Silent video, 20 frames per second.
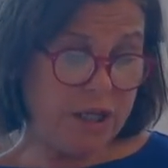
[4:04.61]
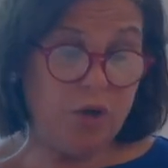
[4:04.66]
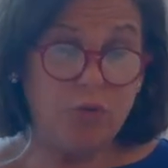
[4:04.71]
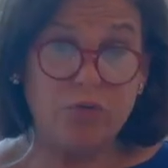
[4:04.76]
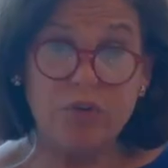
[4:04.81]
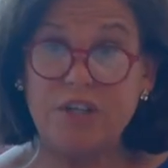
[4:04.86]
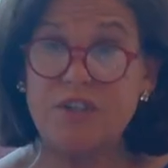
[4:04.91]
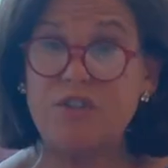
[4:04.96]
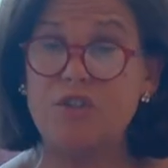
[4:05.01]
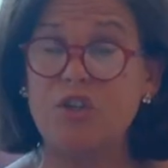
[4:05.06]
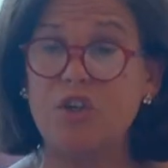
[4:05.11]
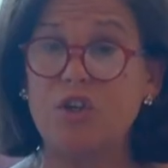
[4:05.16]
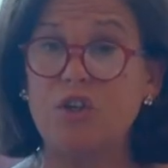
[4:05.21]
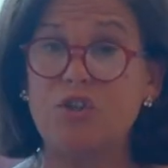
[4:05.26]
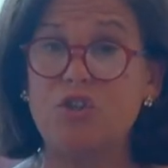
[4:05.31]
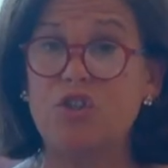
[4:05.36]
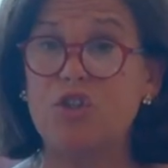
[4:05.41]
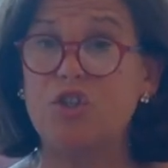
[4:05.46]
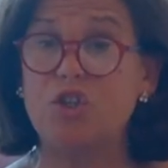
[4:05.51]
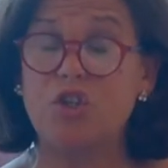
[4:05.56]

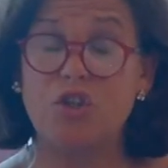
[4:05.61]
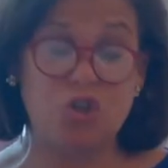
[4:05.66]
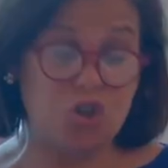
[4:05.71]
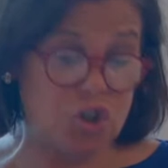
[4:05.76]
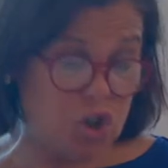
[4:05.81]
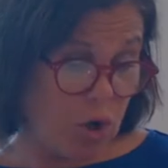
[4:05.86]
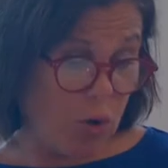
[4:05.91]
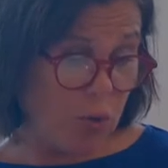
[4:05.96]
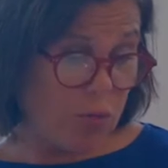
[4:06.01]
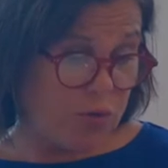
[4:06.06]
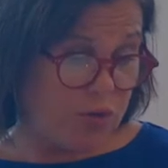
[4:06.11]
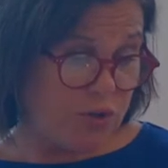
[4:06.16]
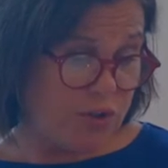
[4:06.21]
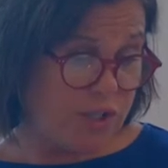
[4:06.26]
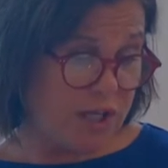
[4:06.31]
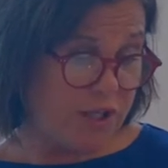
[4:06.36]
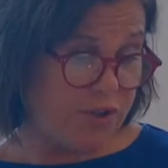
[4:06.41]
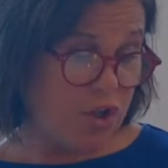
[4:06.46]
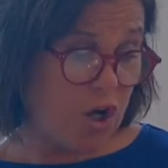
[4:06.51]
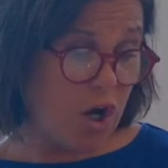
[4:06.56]
Research shows
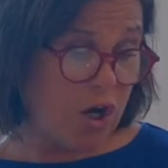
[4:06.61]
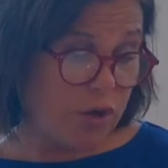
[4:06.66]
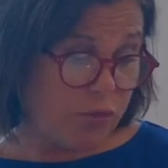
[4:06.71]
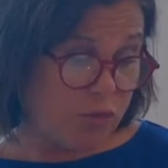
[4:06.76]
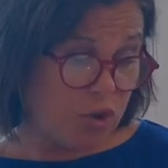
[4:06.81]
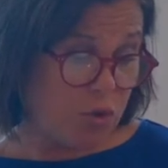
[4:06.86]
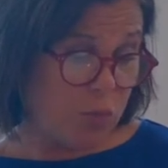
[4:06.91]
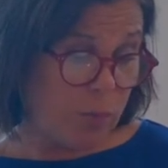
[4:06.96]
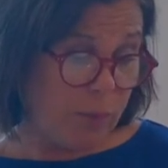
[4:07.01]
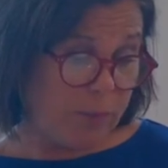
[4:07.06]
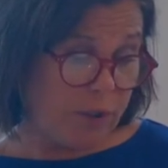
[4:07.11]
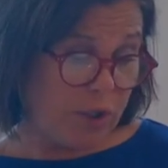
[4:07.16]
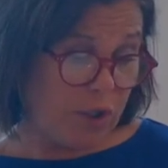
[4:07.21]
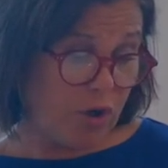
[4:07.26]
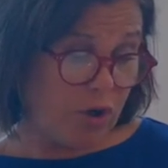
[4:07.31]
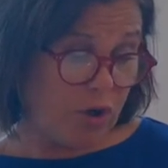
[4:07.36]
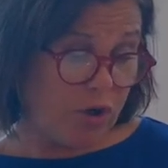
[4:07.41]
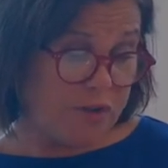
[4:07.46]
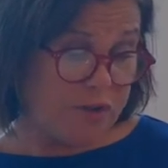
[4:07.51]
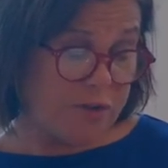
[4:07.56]
that Irish women and
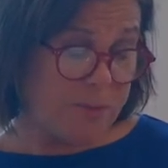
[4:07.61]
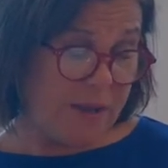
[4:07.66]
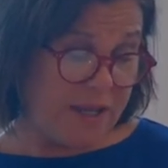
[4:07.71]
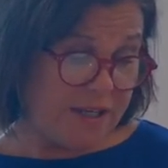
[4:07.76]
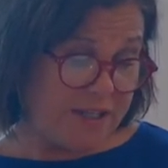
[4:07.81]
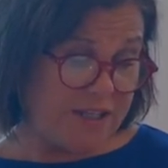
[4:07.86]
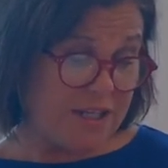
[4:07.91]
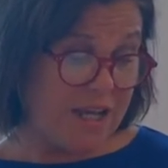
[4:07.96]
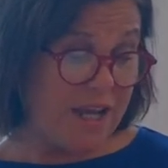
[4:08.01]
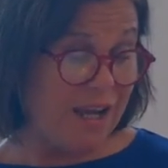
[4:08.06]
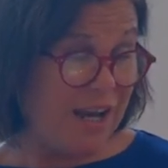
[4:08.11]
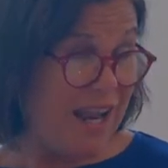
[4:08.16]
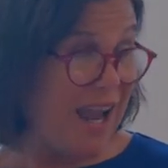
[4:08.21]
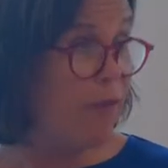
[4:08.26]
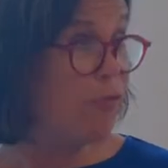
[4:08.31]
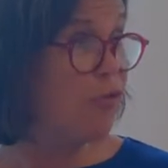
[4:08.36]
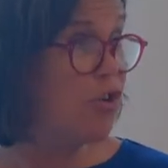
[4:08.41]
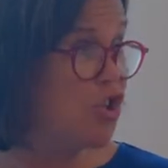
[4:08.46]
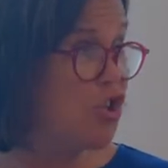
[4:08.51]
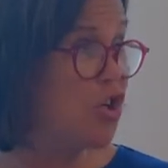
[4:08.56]
girls spend an
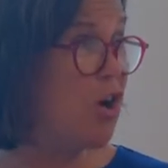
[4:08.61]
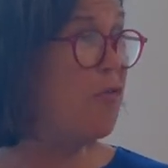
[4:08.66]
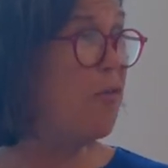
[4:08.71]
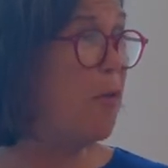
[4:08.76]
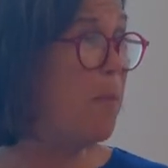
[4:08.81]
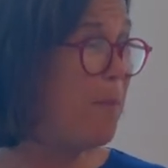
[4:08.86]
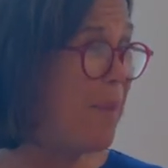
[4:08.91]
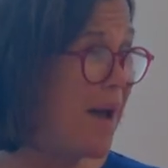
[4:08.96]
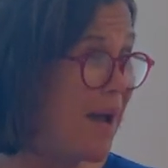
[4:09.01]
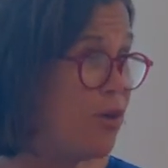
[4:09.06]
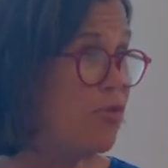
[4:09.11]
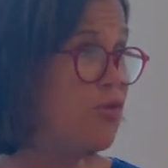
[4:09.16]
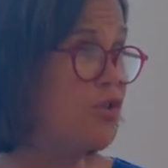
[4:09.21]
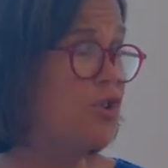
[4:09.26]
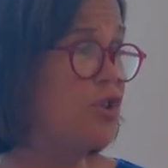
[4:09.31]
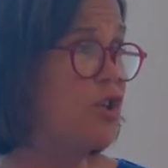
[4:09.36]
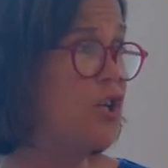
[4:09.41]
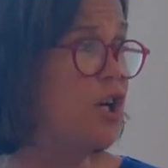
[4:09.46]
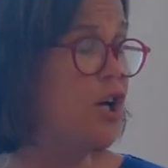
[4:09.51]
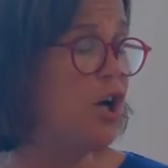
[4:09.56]
average of
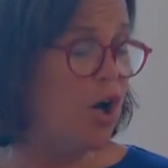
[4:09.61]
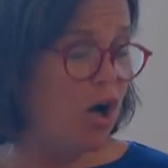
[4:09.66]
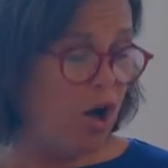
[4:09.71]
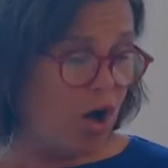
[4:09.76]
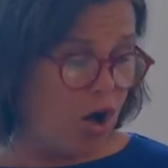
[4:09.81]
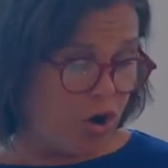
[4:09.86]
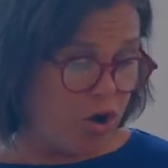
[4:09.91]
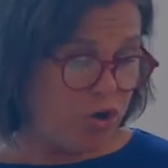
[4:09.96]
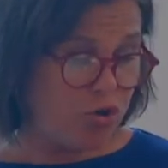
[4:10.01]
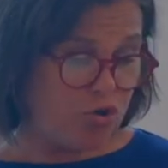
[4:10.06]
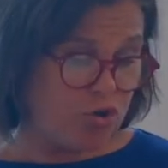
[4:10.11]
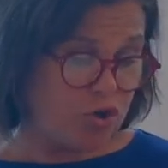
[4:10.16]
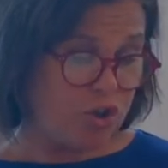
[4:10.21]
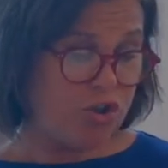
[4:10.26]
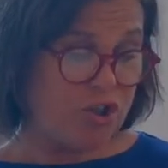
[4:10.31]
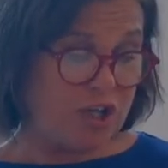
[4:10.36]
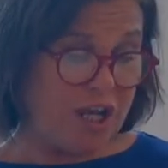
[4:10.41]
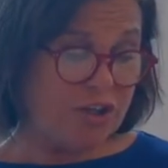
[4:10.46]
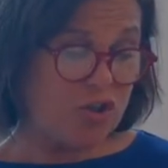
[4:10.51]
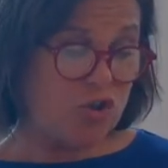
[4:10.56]
about
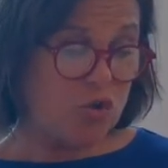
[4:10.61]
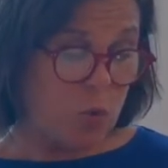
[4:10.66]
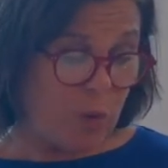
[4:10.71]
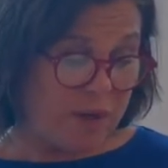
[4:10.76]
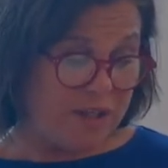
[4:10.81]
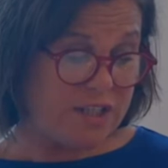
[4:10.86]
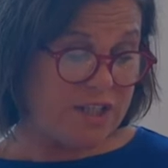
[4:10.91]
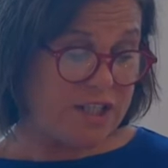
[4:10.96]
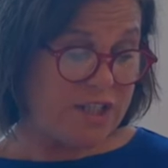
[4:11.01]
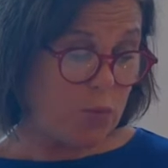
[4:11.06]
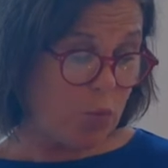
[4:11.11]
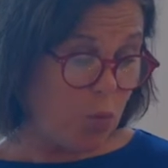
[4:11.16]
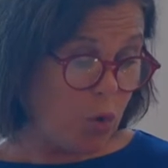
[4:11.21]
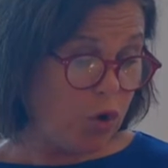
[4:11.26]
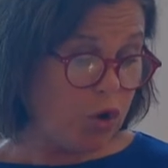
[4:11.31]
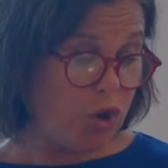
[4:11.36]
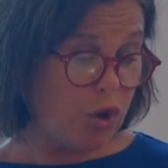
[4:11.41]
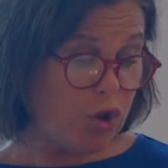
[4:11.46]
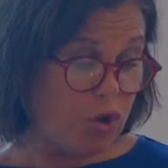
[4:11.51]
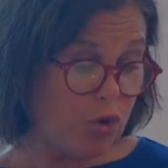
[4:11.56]

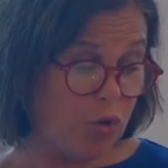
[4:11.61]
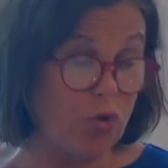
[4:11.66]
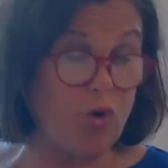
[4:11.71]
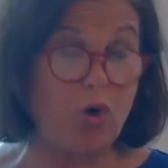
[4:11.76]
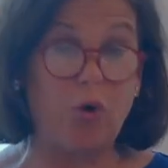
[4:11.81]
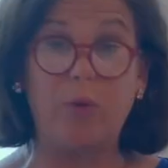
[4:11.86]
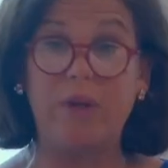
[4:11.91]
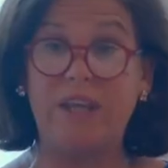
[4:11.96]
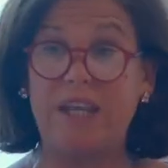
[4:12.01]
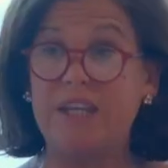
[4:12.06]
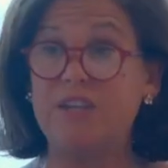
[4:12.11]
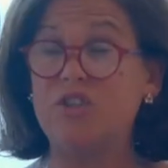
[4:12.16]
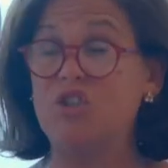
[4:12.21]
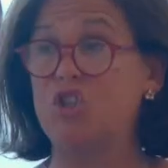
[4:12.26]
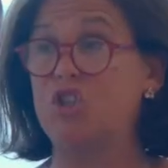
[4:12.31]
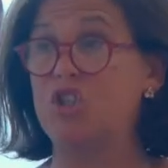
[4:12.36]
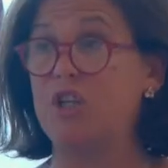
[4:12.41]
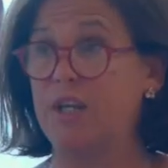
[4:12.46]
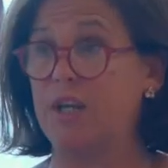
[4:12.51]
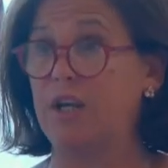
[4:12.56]
121 euro
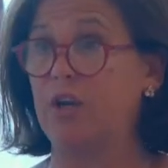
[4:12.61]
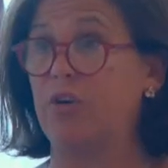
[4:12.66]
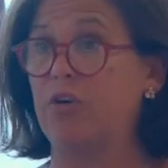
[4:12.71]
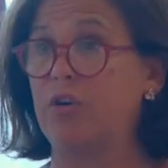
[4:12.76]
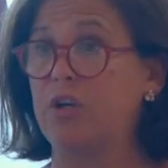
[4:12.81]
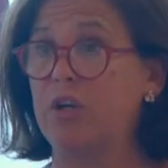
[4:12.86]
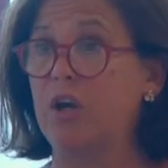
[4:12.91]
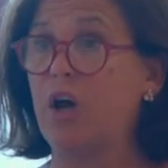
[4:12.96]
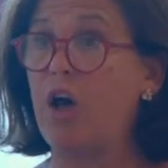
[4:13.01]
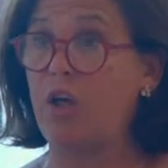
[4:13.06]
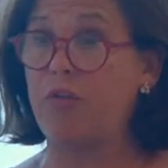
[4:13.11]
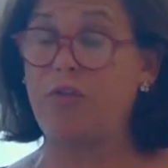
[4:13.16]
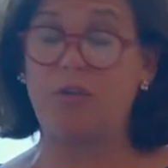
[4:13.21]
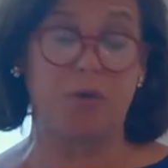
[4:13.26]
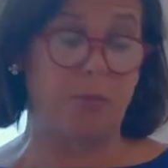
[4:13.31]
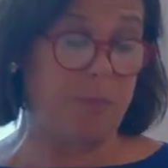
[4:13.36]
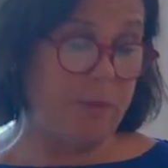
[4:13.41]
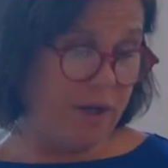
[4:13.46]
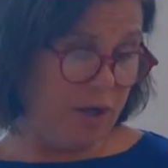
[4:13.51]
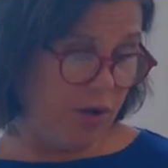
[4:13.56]
each year on
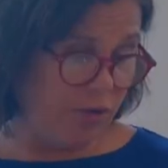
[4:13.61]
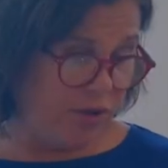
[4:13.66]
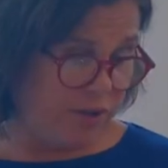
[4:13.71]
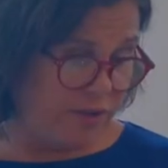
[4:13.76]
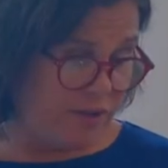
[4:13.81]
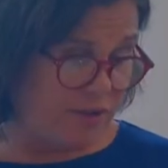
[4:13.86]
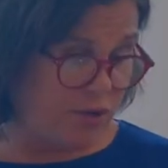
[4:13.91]
their period.